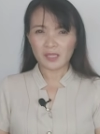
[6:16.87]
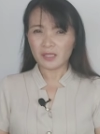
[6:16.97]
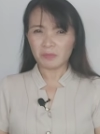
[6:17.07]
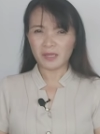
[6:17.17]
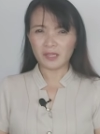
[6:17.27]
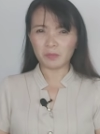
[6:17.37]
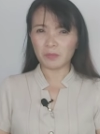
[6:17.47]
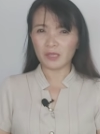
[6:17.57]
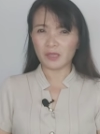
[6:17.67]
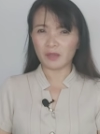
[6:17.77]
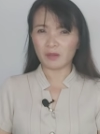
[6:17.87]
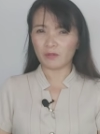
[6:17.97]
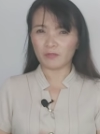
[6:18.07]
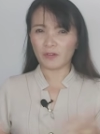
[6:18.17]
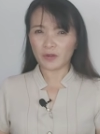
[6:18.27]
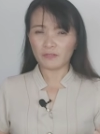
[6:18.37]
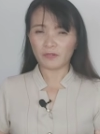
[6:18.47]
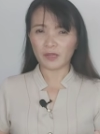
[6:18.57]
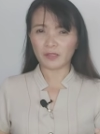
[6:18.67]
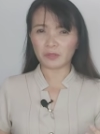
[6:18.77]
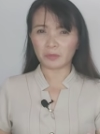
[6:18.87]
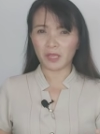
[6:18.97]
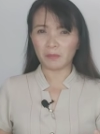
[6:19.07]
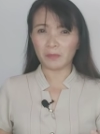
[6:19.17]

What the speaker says: It may not be very funny to me,